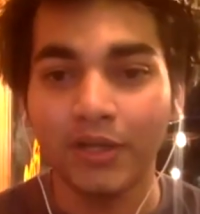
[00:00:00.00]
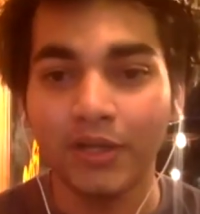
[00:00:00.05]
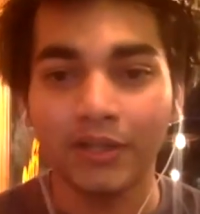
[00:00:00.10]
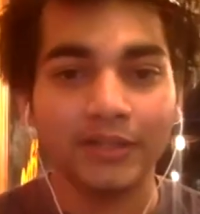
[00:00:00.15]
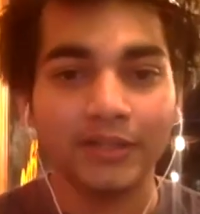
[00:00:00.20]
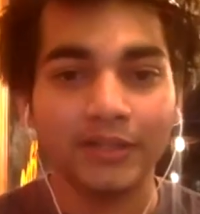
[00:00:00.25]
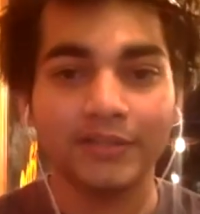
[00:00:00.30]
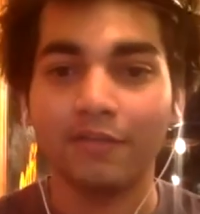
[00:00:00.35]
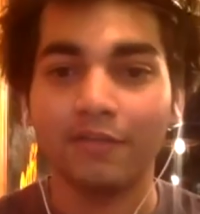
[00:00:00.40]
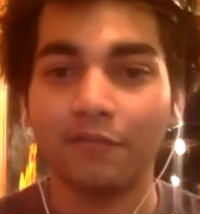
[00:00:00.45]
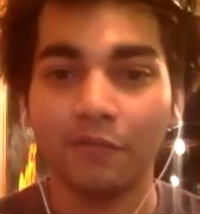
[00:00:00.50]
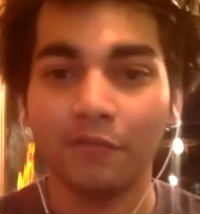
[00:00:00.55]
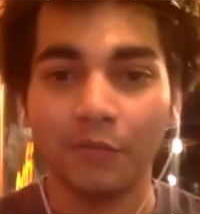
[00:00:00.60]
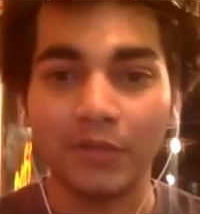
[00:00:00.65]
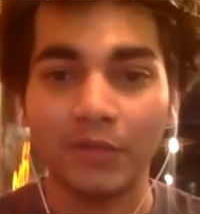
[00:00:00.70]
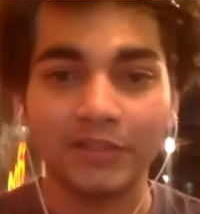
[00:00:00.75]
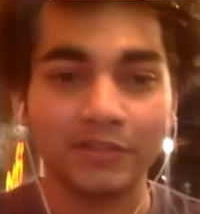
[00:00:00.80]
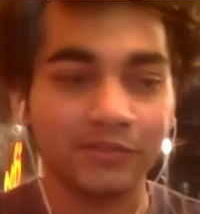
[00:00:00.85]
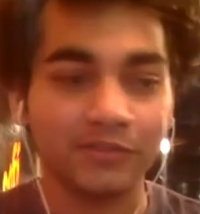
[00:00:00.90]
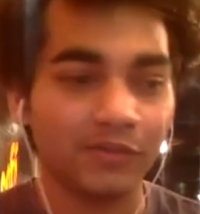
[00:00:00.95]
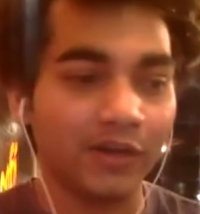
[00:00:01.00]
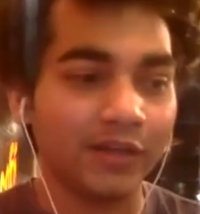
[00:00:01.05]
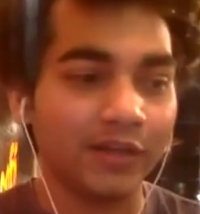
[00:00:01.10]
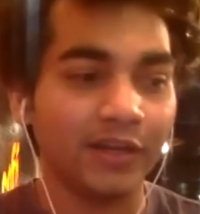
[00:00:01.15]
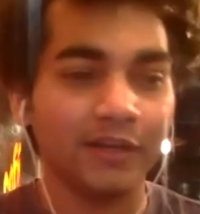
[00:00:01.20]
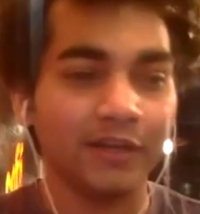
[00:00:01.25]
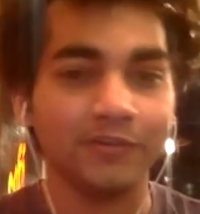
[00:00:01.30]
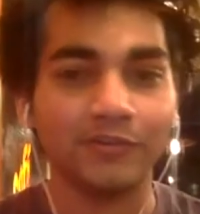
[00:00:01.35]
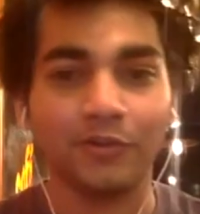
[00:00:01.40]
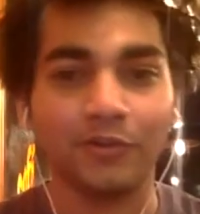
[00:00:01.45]
these influencers right
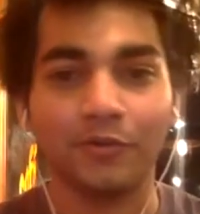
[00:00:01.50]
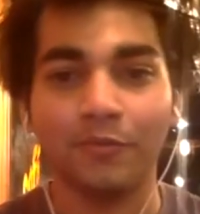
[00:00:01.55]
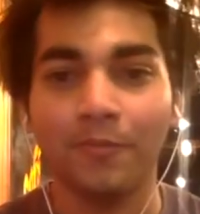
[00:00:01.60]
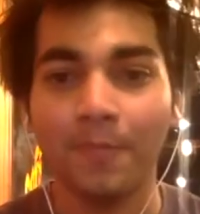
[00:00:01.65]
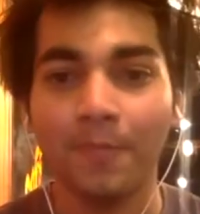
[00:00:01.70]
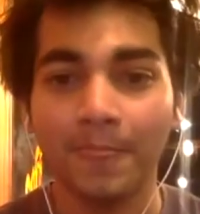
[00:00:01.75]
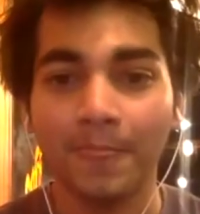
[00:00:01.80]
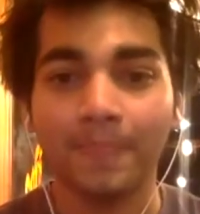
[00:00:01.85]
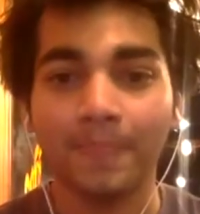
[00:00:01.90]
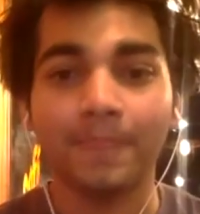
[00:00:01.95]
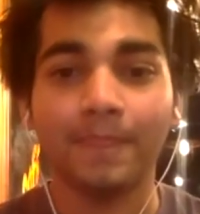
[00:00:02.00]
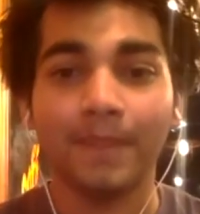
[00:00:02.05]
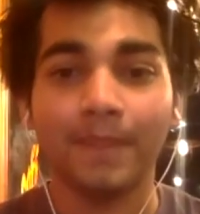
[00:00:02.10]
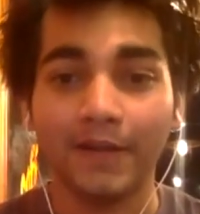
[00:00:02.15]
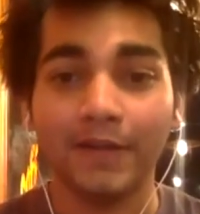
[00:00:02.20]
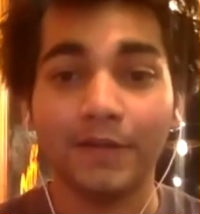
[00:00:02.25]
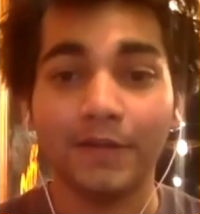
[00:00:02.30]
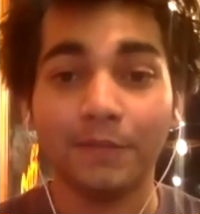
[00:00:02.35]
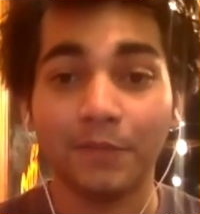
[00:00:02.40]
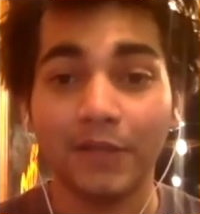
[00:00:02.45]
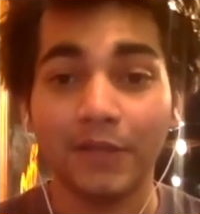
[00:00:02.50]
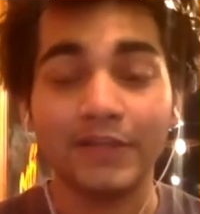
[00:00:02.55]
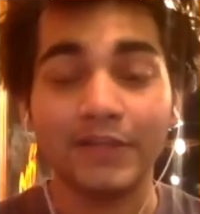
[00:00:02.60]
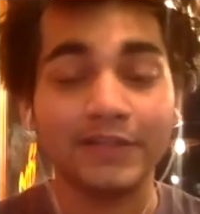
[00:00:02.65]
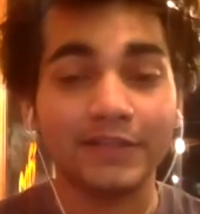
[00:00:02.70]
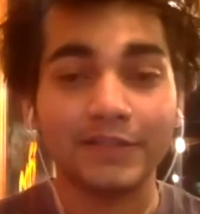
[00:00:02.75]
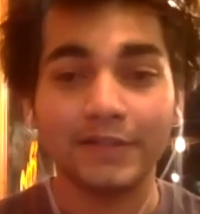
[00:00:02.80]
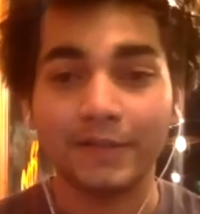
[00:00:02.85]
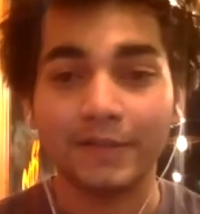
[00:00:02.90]
now. So they need a place.